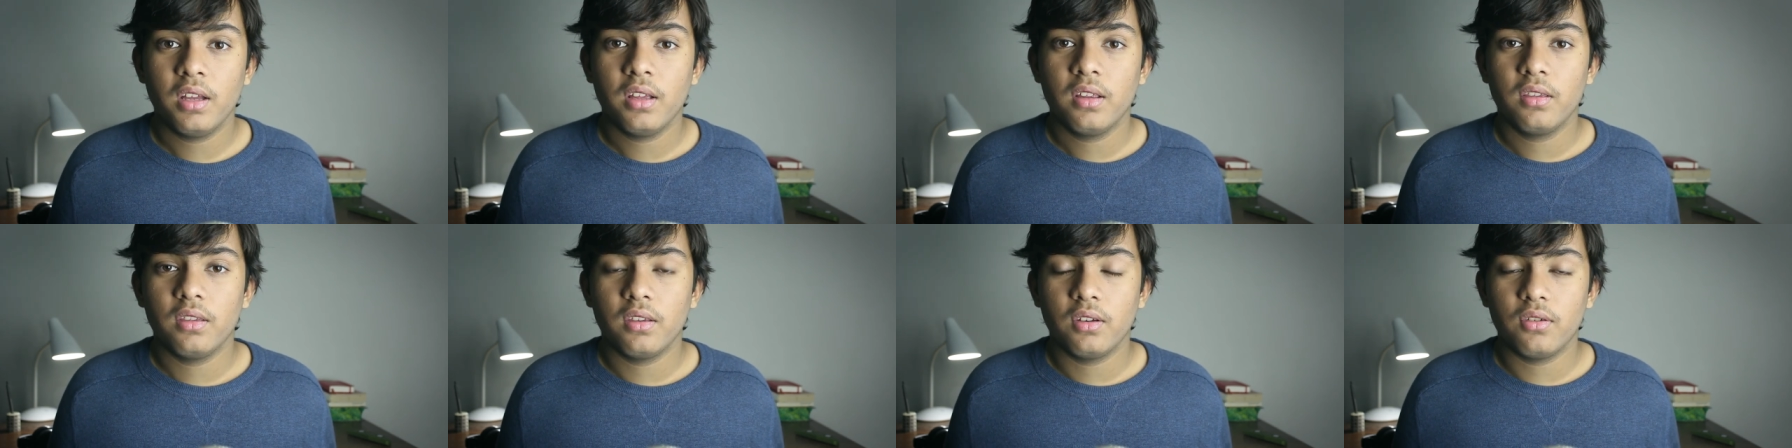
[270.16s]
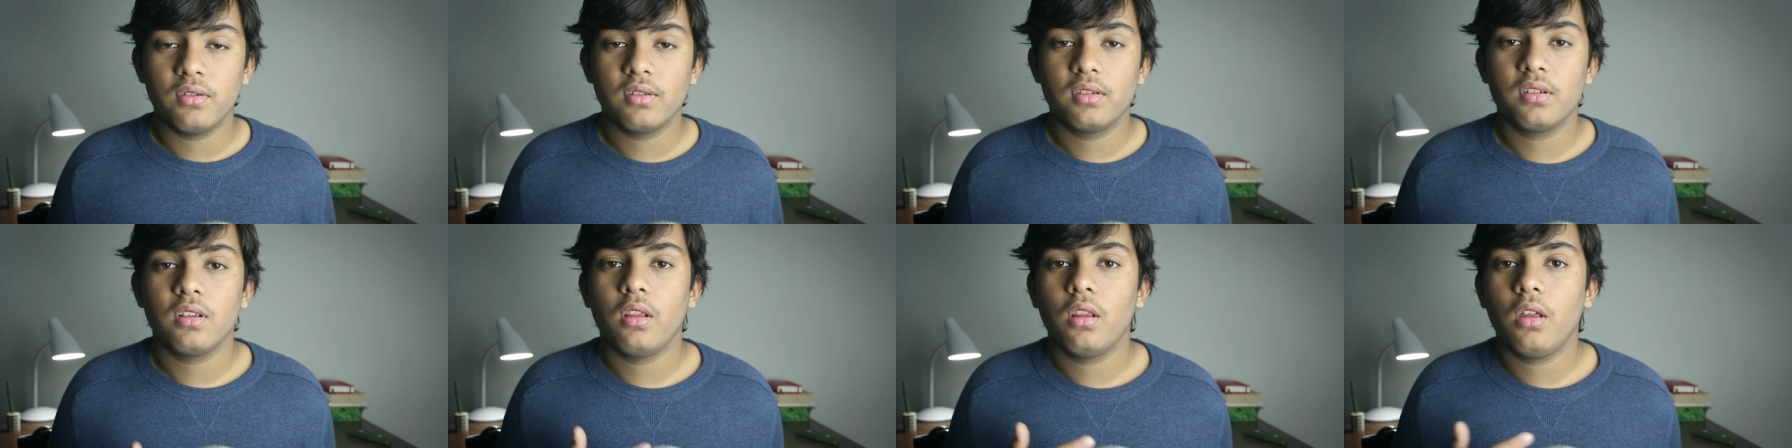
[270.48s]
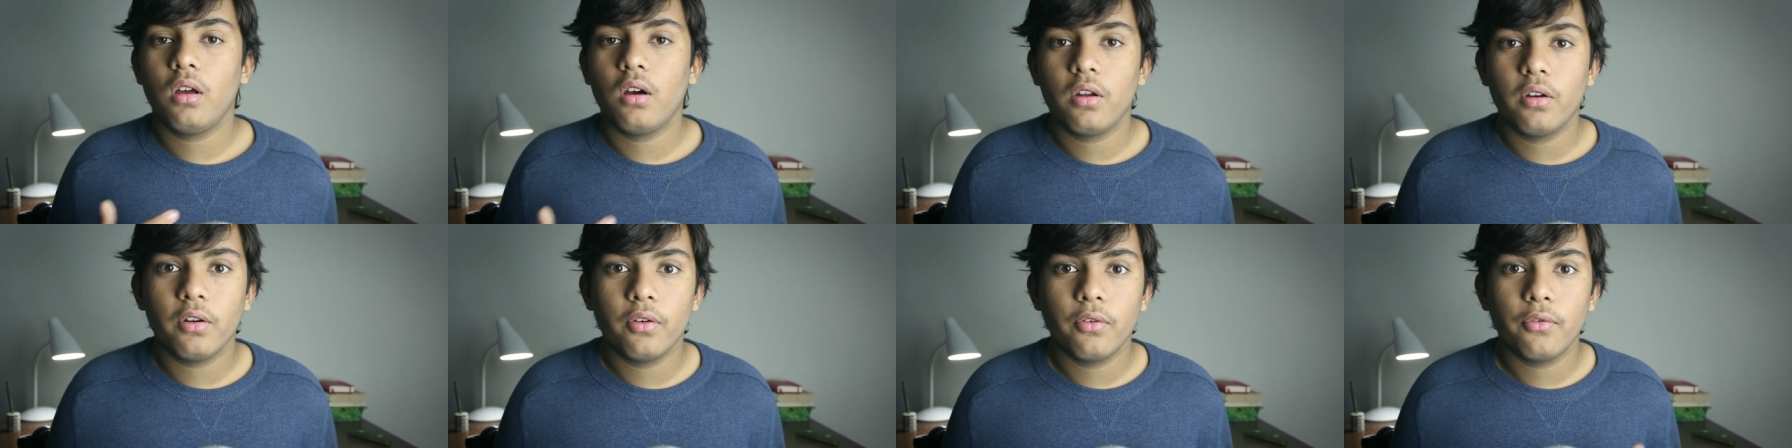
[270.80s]
there's a
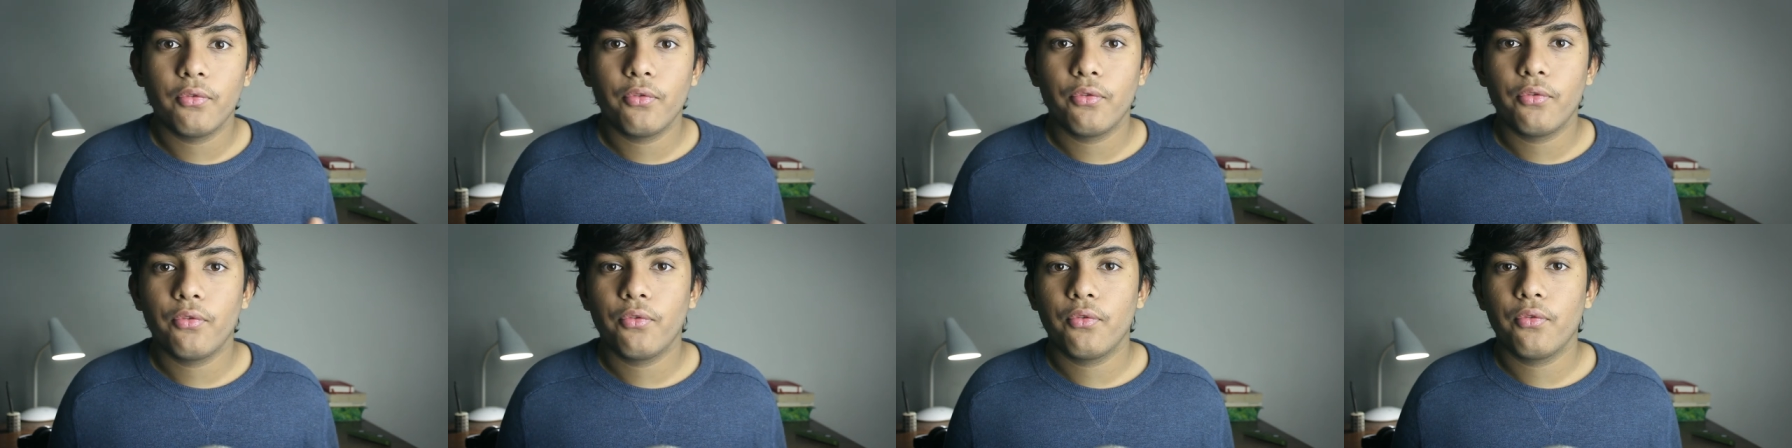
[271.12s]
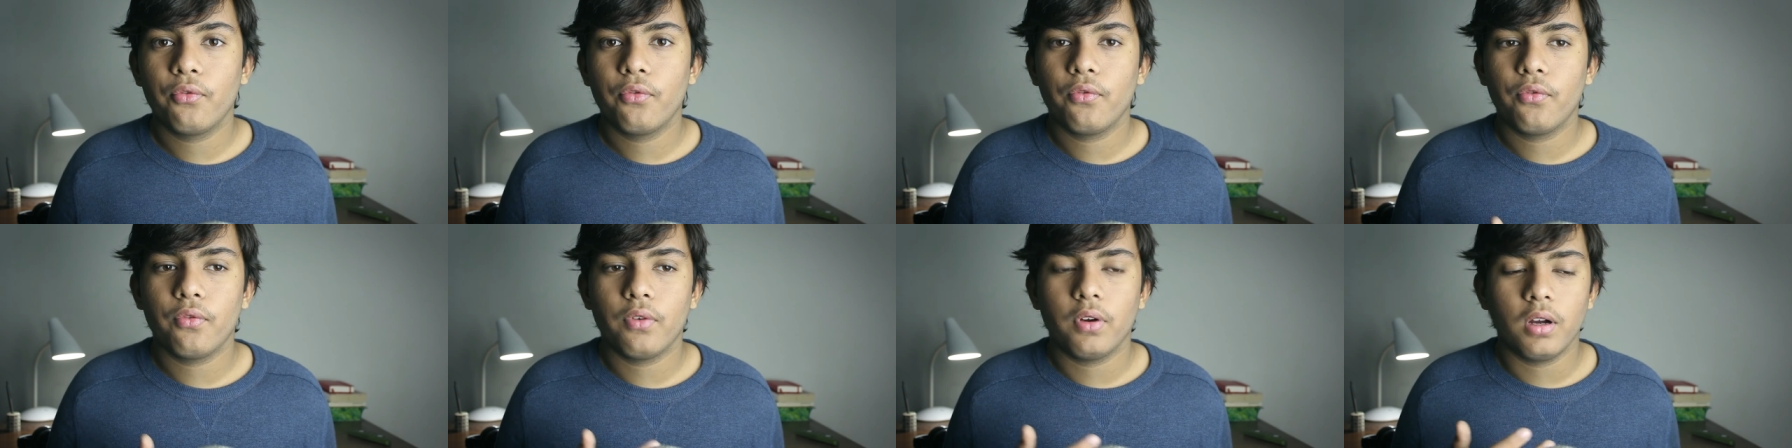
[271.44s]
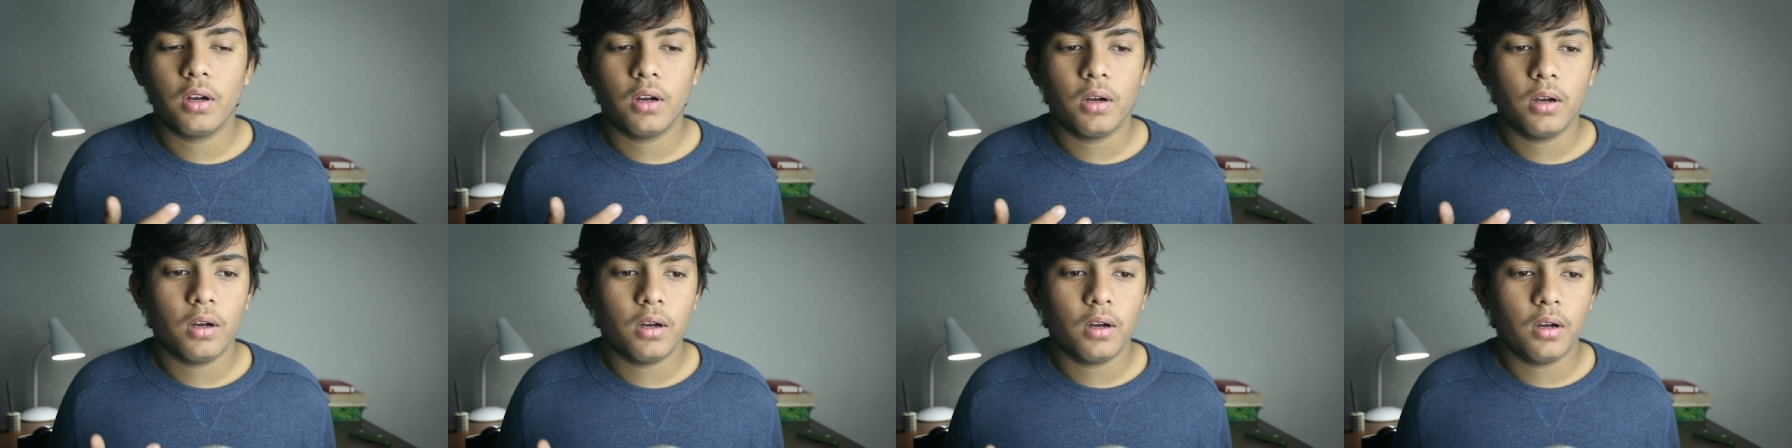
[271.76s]
lot of
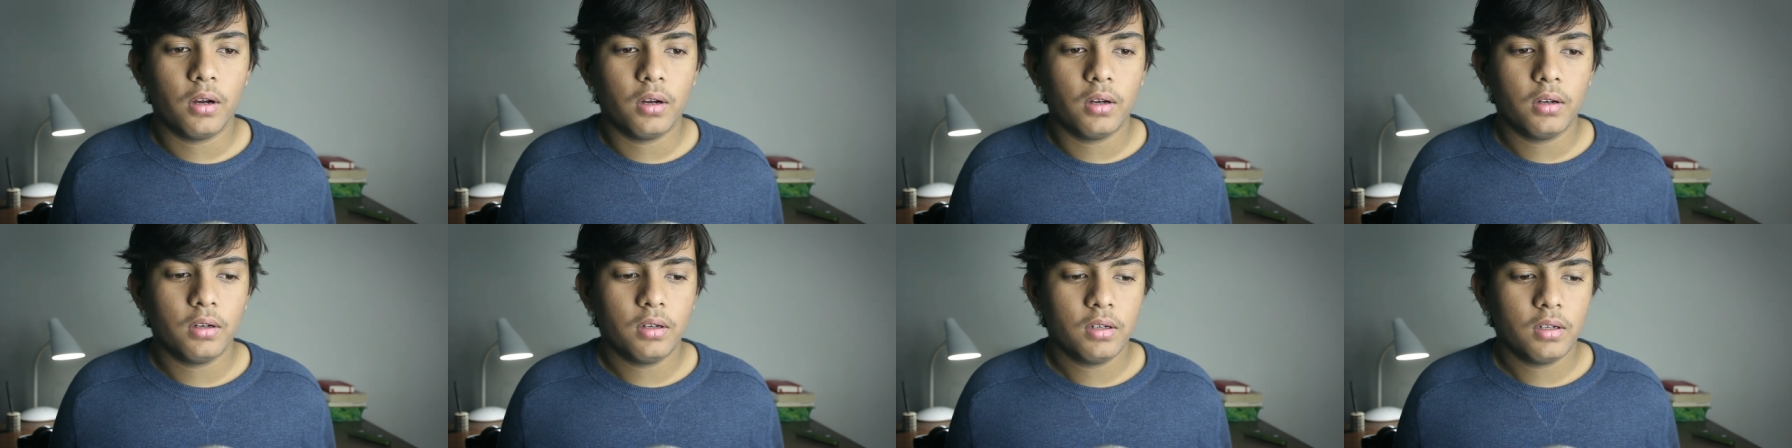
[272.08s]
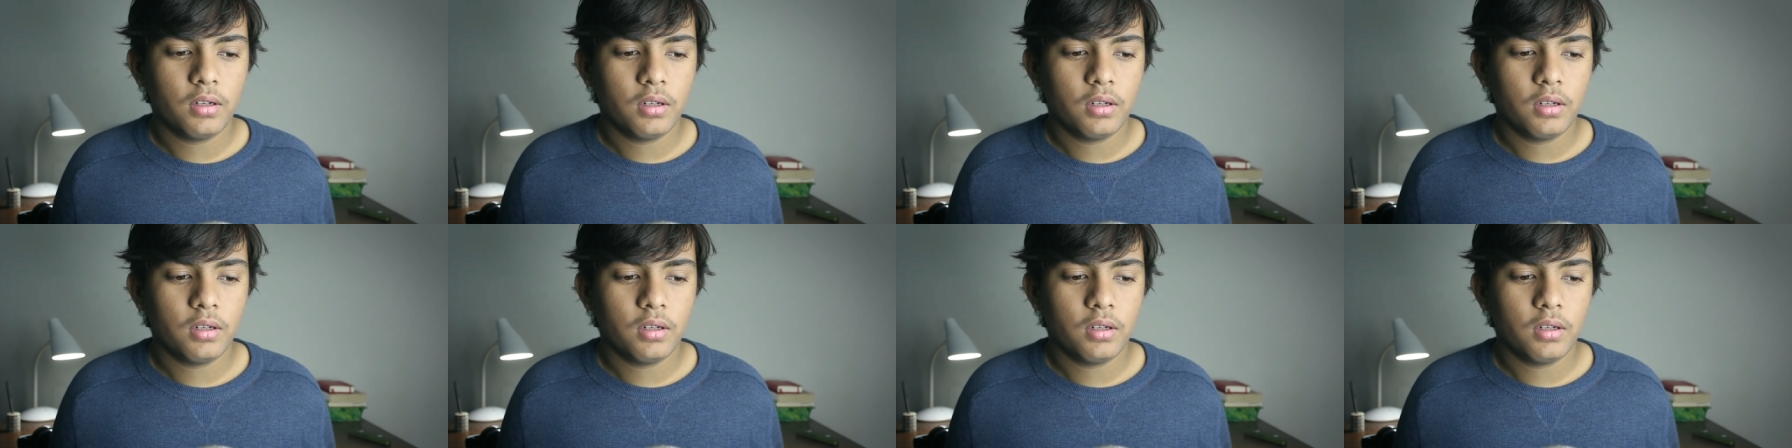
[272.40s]
uh,